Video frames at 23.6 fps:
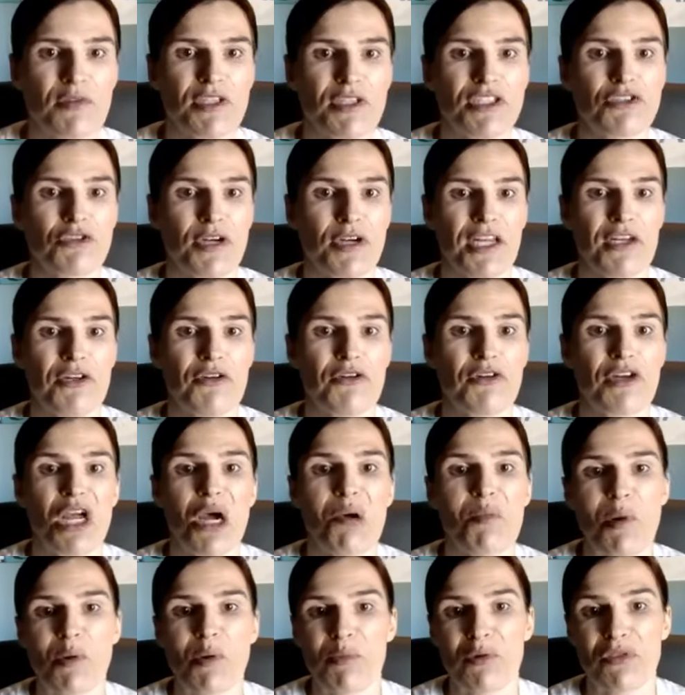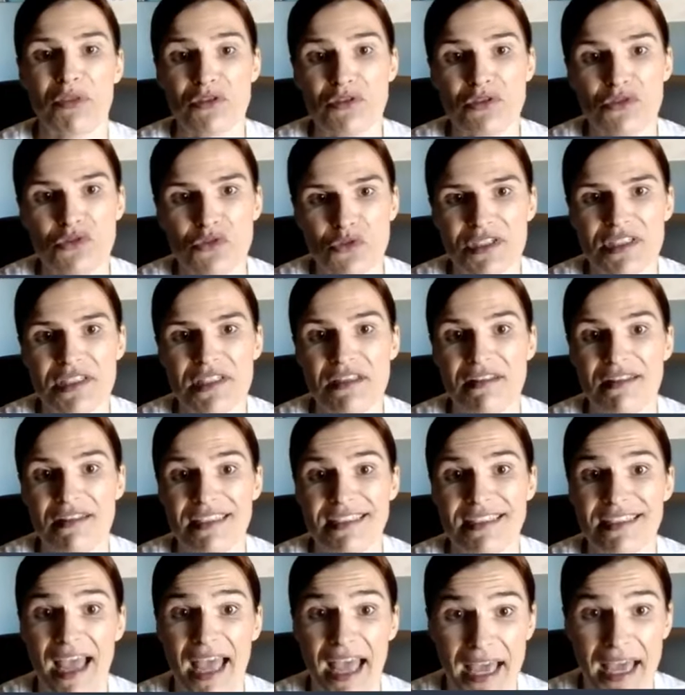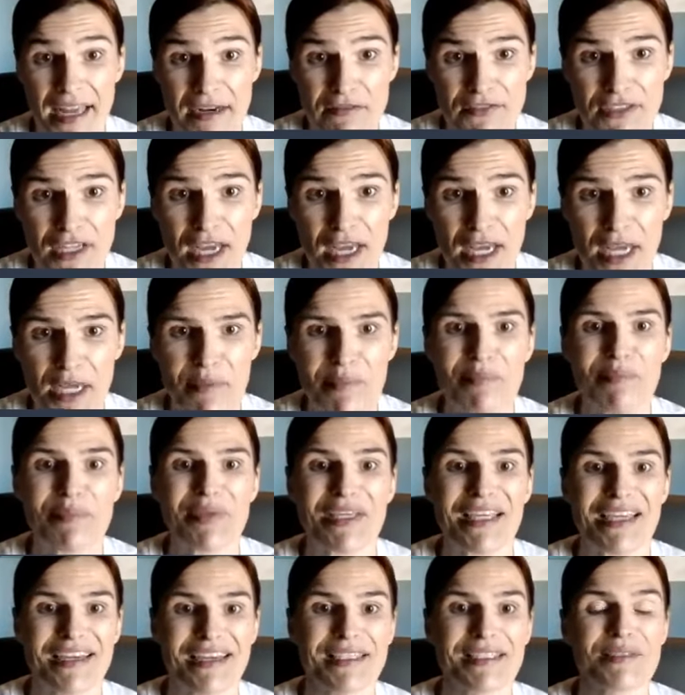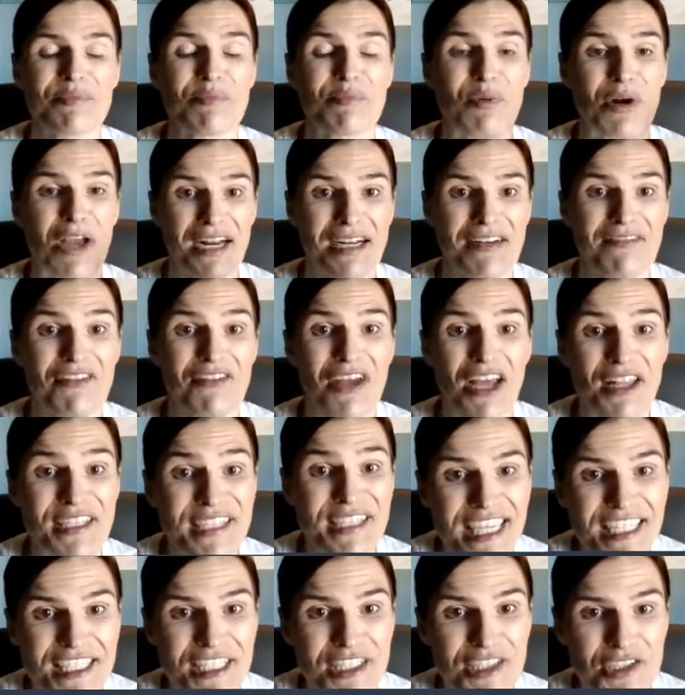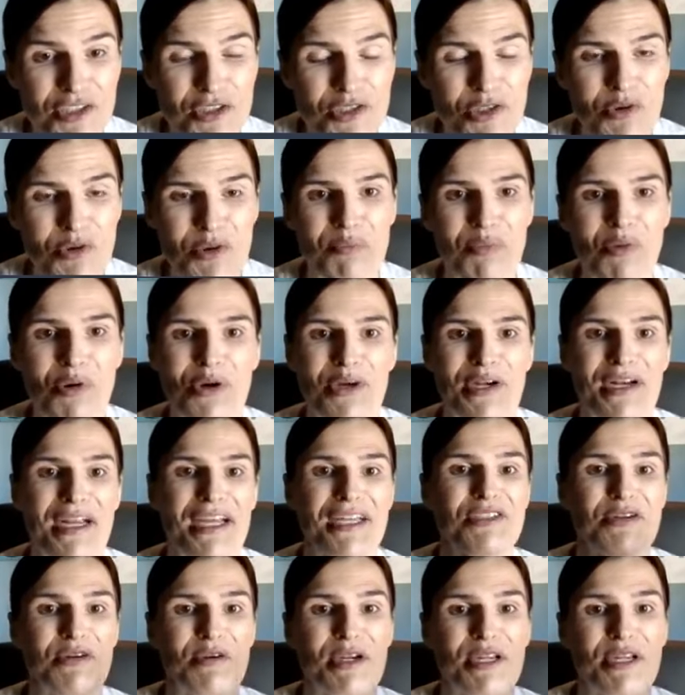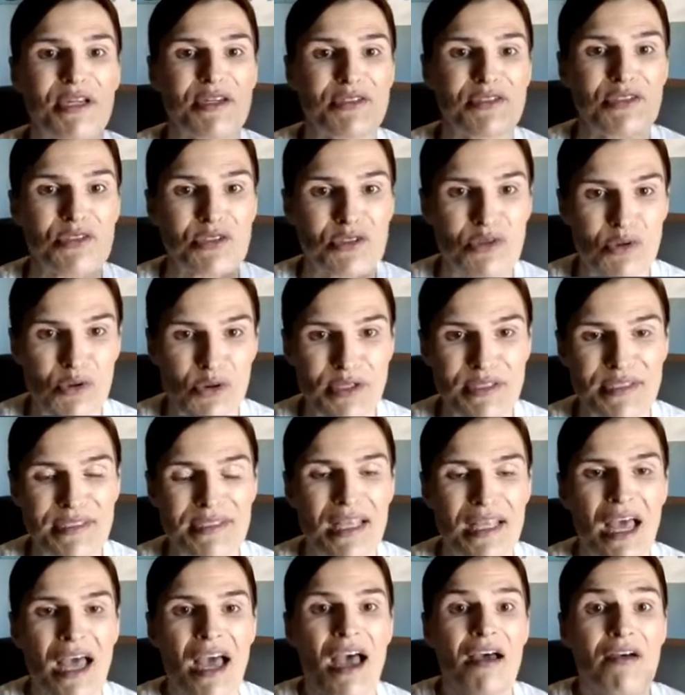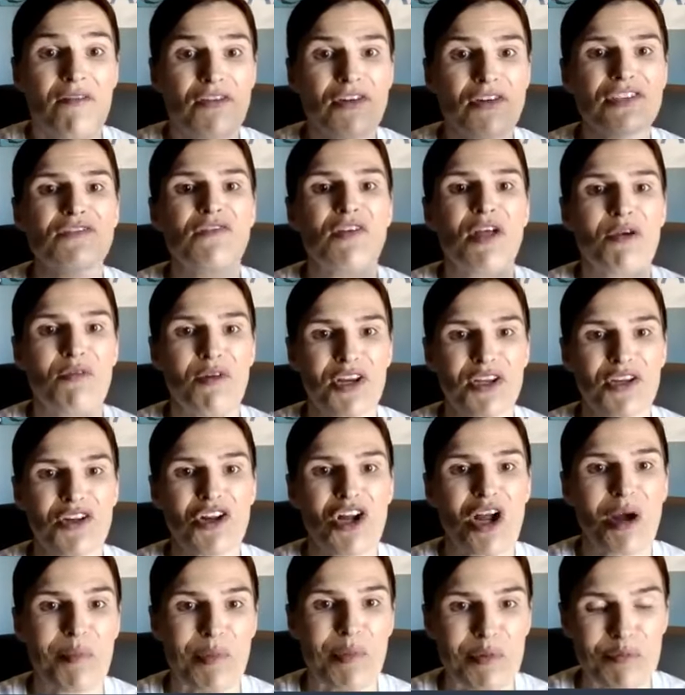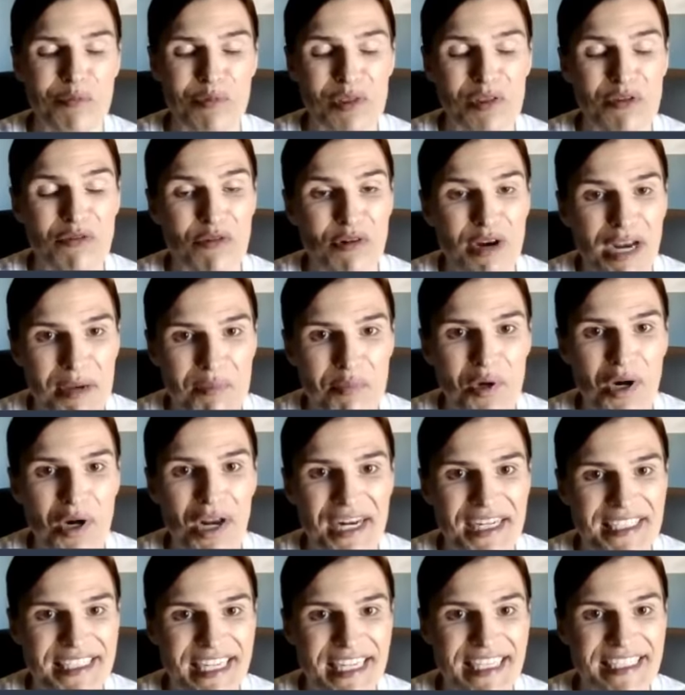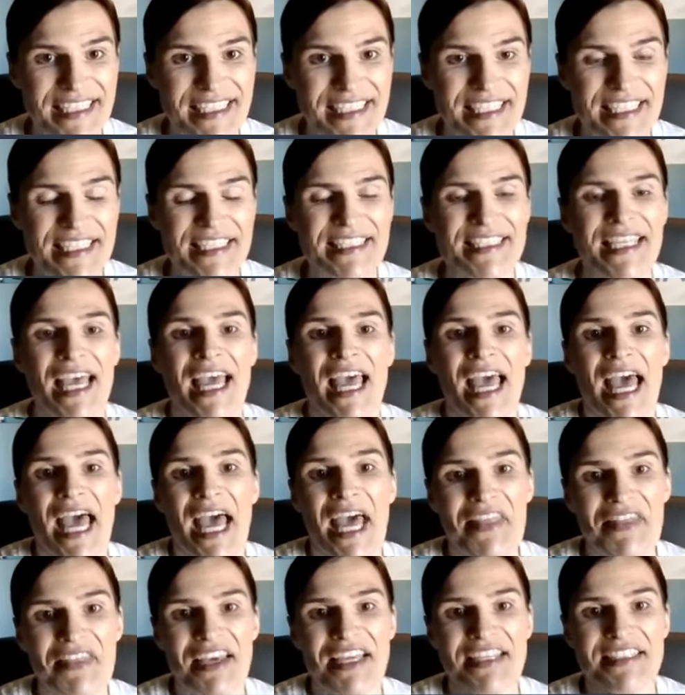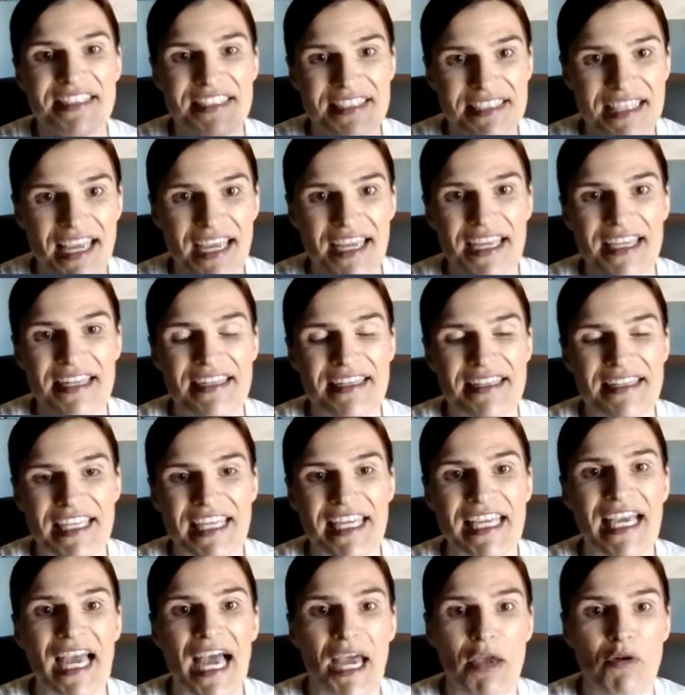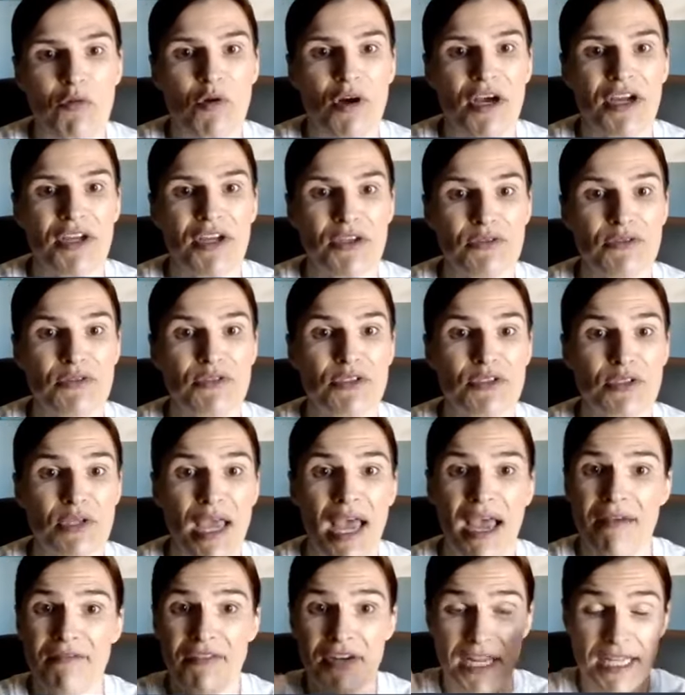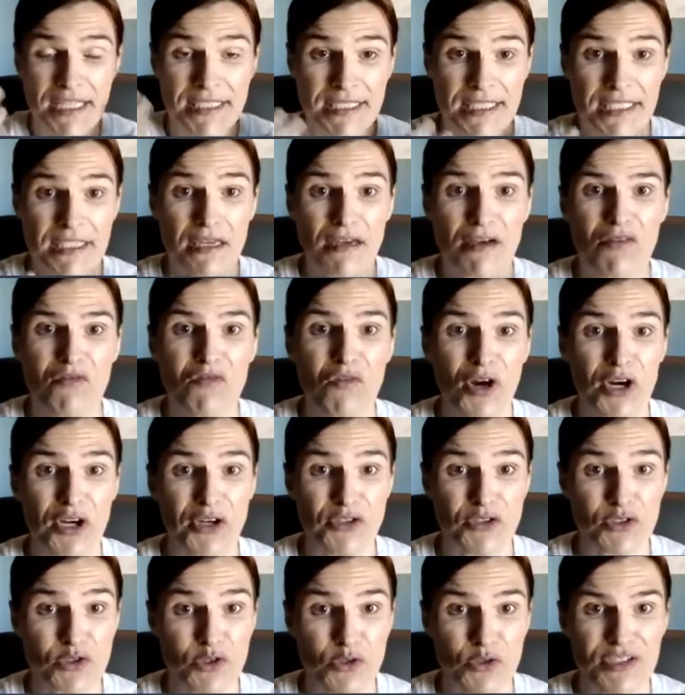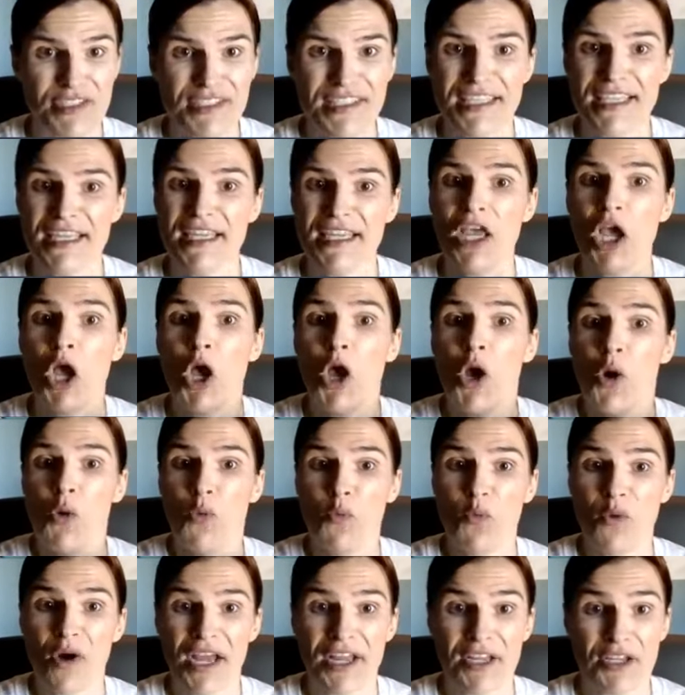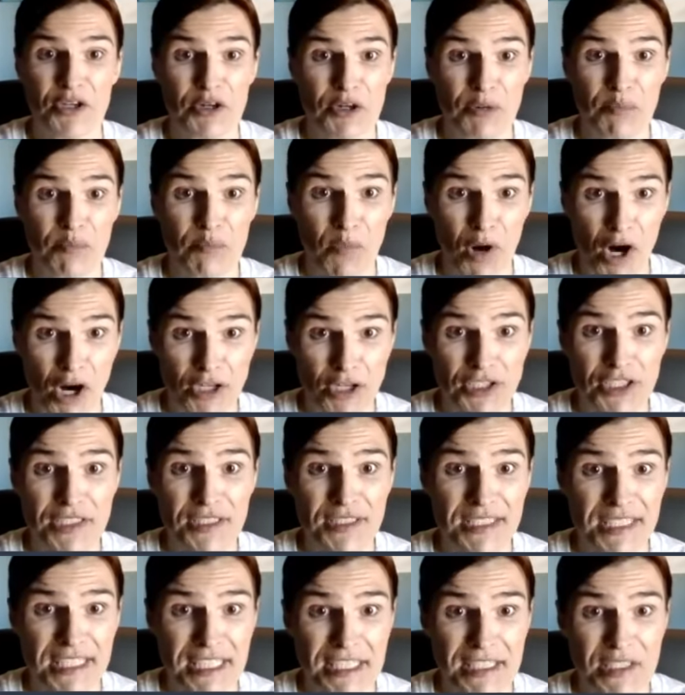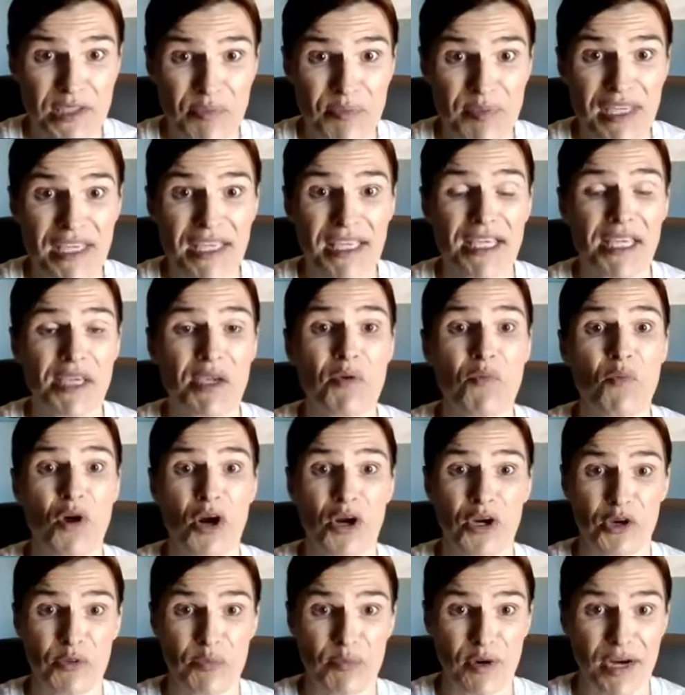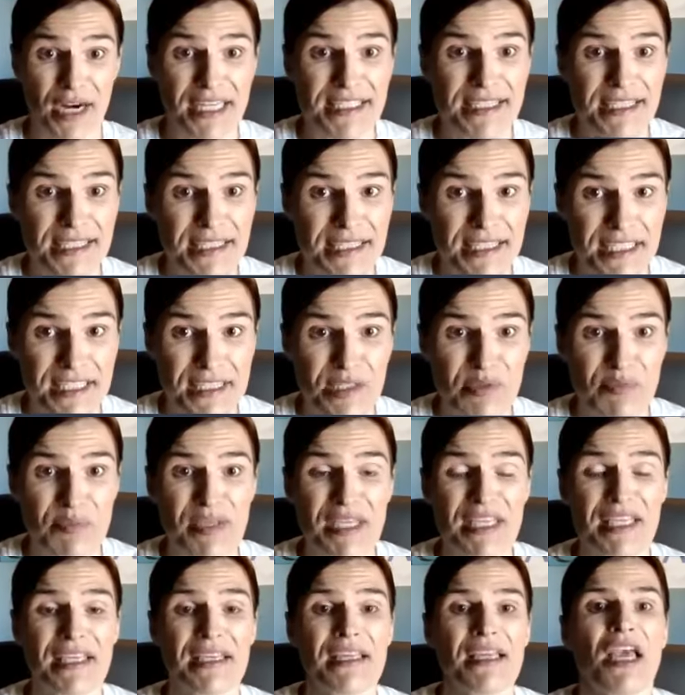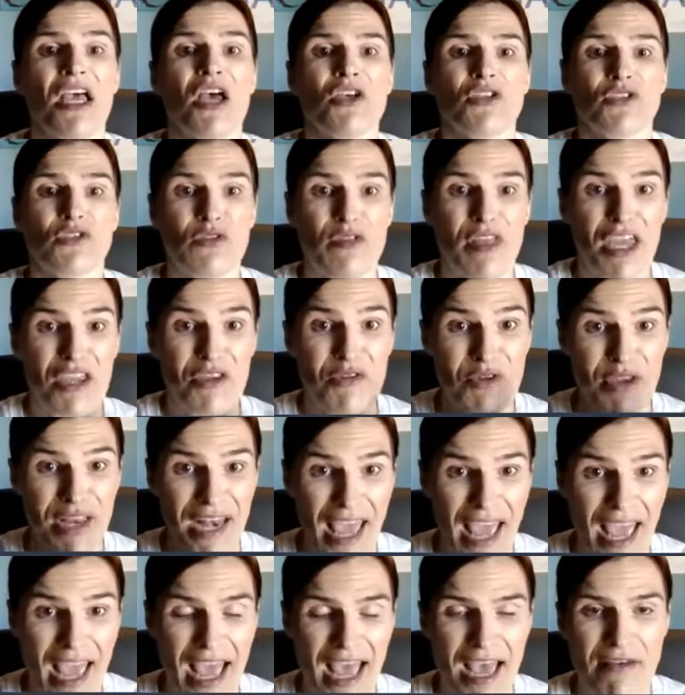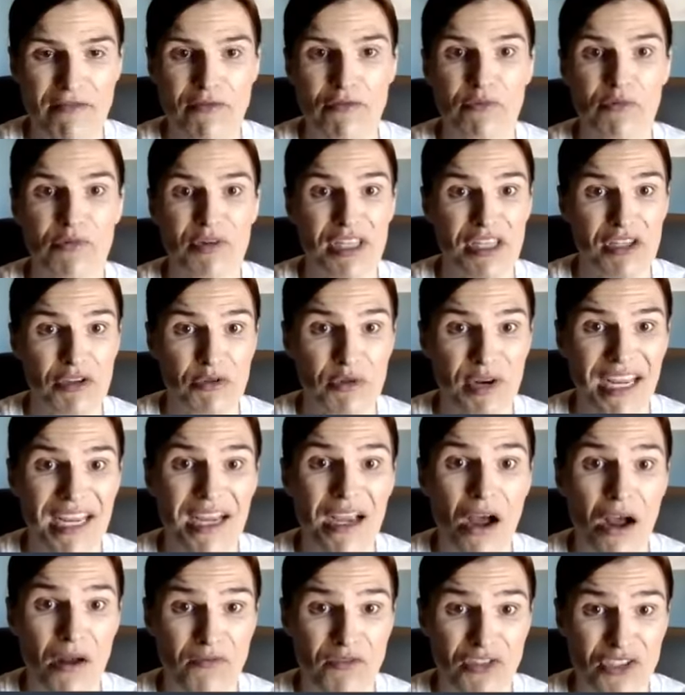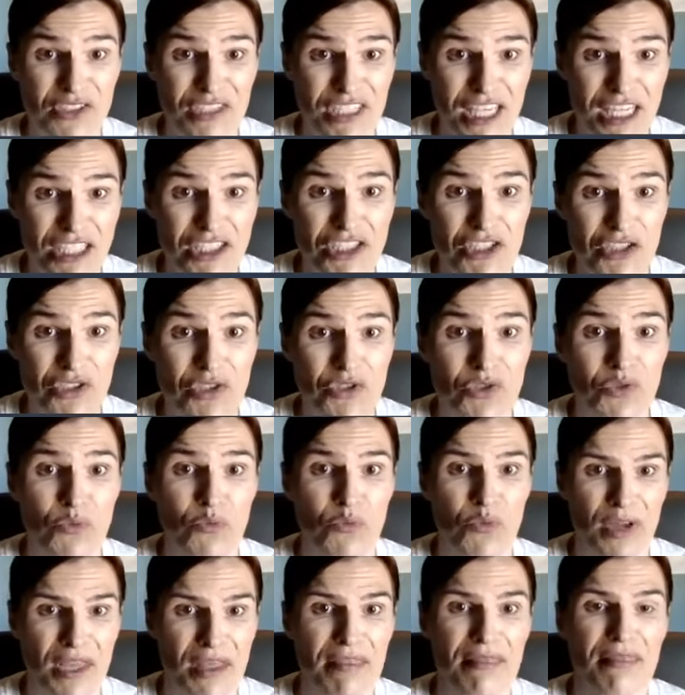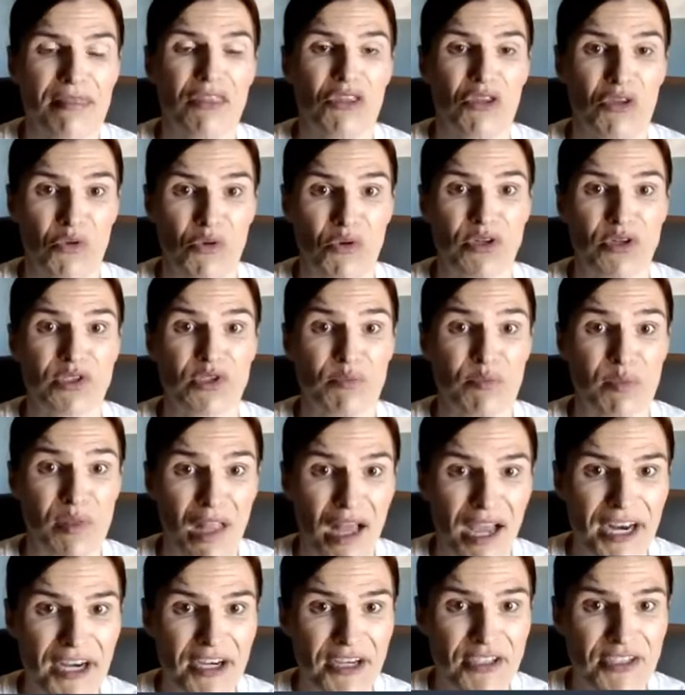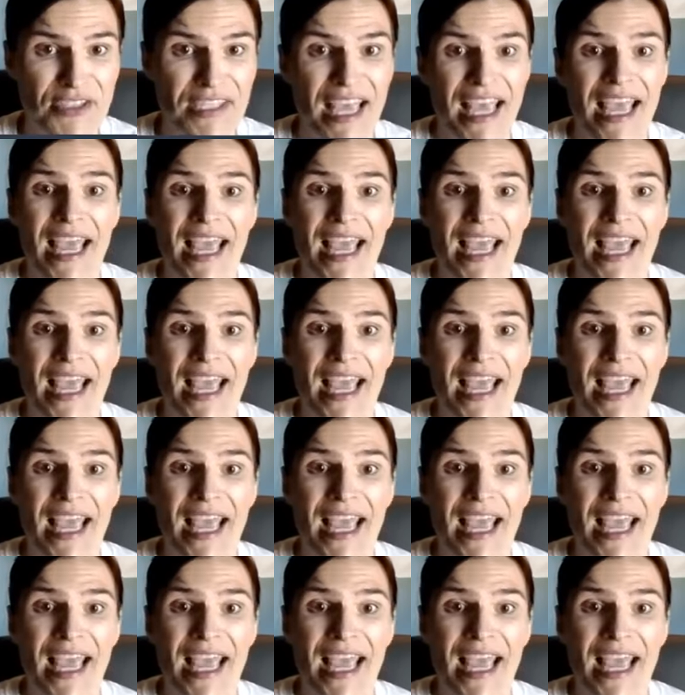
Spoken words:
We train you to come up with a sourcing list ahead of time, because product validation is so important. I don't want you to source. First of all, I want you to come with great product ideas. And then secondly, I want you to have an idea of what you're sourcing, what your margins need to be, what your prices need to be, so that you can have really great conversations with your suppliers,